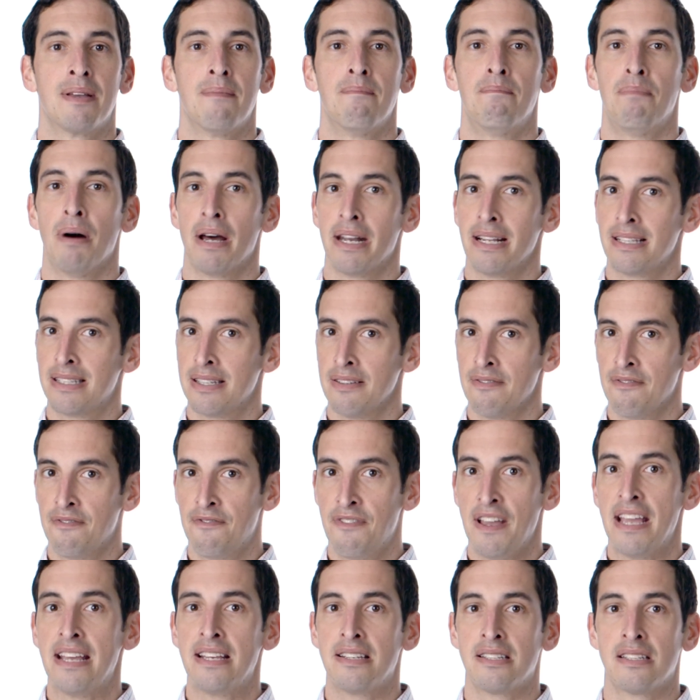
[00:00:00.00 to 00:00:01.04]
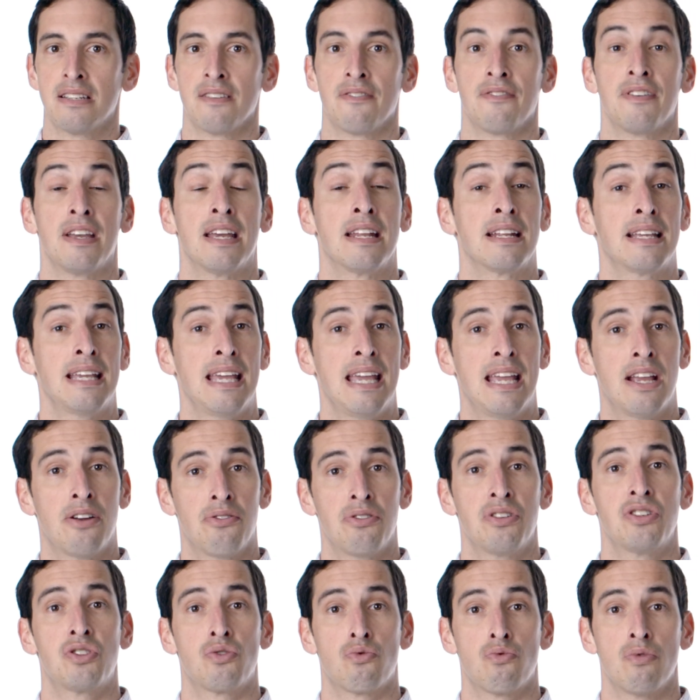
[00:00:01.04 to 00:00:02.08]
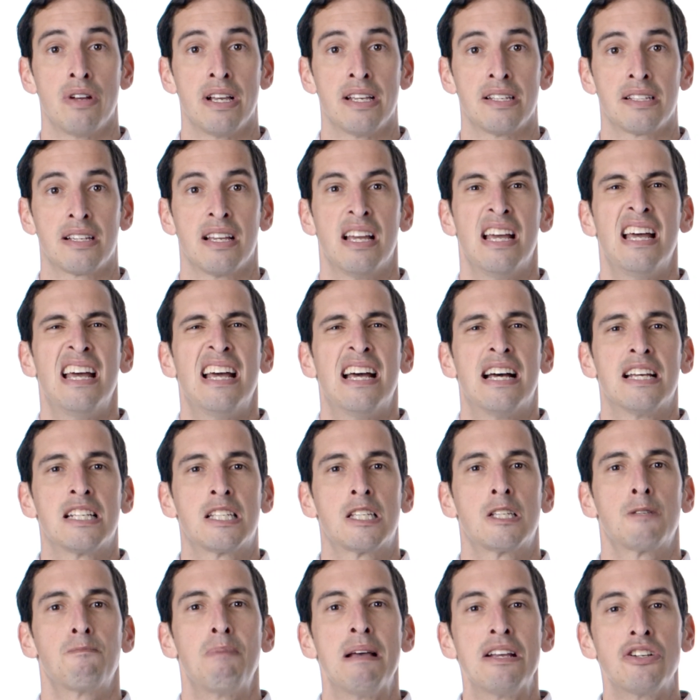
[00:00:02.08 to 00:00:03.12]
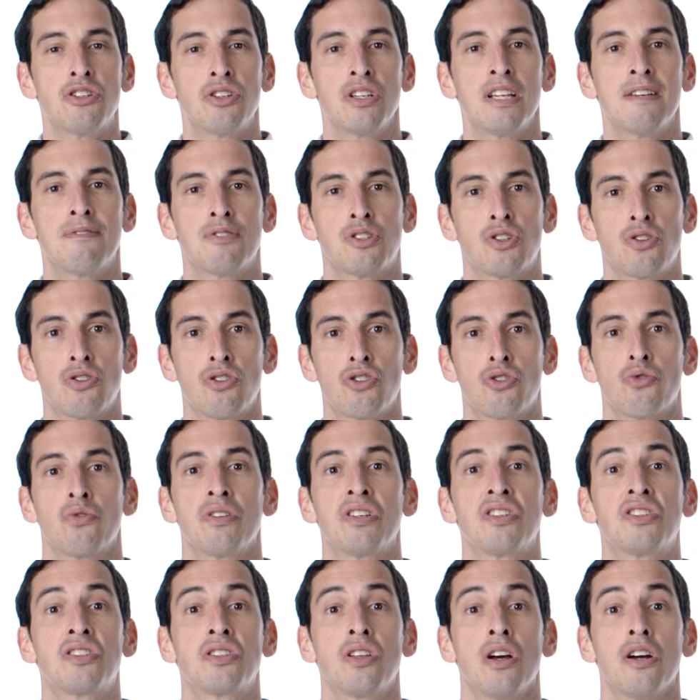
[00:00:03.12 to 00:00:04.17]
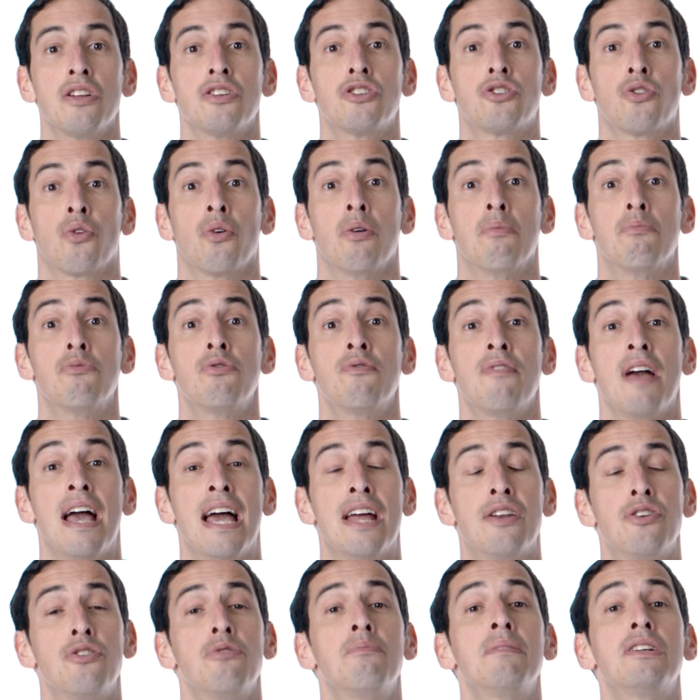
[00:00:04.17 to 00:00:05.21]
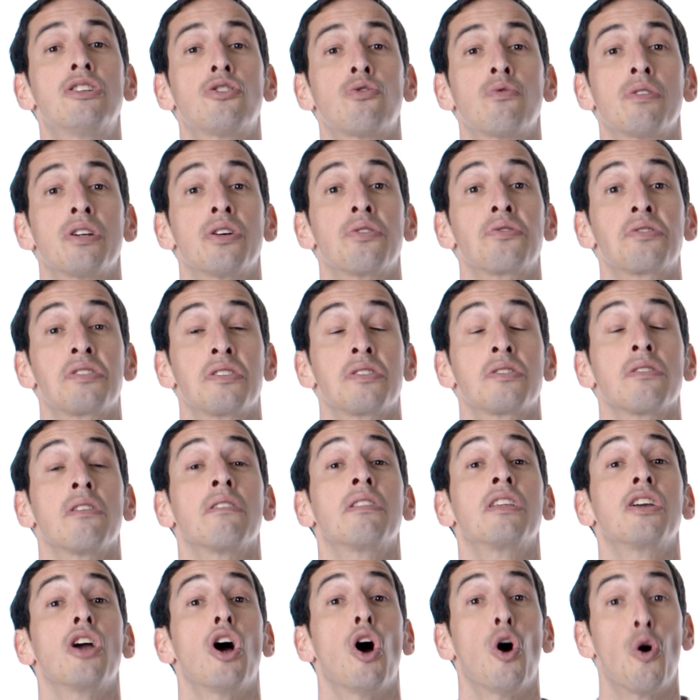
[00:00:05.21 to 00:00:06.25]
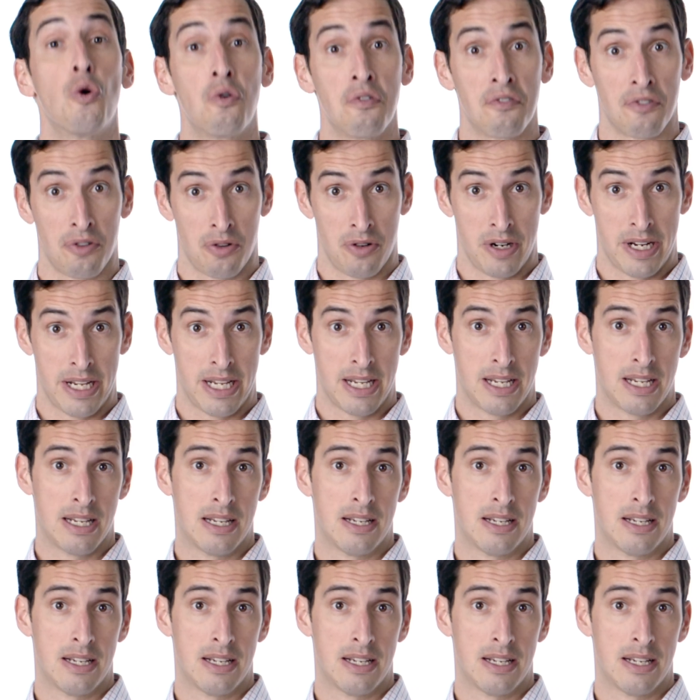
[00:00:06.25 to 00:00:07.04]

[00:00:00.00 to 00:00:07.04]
but it's invasive and carries risk, especially if surgery is done to remove endometriosis on the ovary.